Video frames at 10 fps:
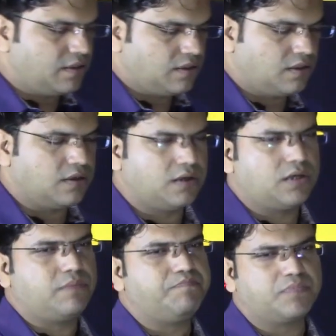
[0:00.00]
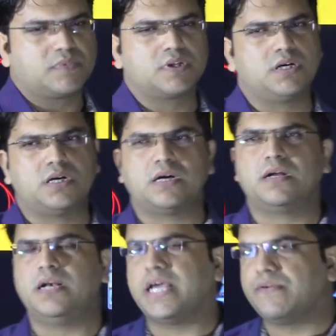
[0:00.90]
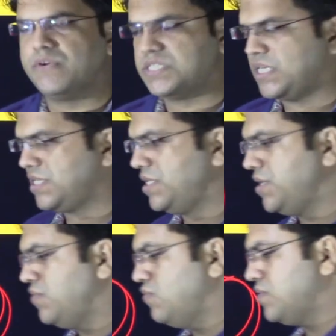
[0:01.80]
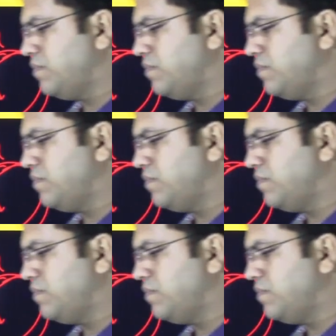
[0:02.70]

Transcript: language that they use,